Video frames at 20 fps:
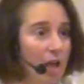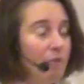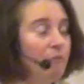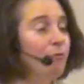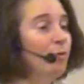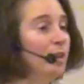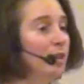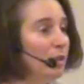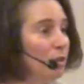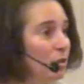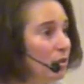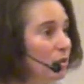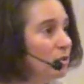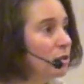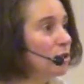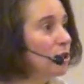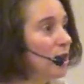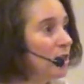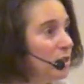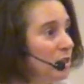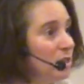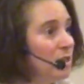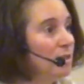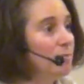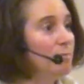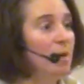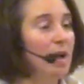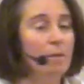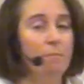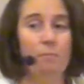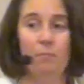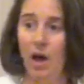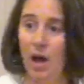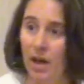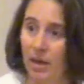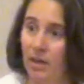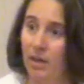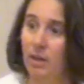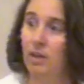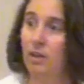If we look just at my
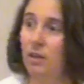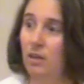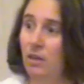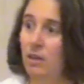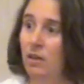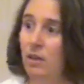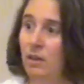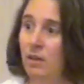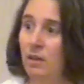body,